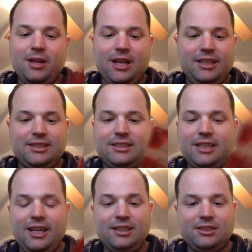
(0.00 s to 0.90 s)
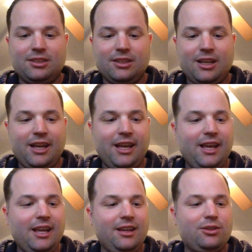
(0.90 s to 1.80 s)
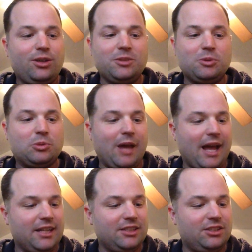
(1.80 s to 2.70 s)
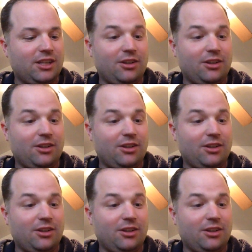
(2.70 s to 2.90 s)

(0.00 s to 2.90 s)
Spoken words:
He sent a Christmas package.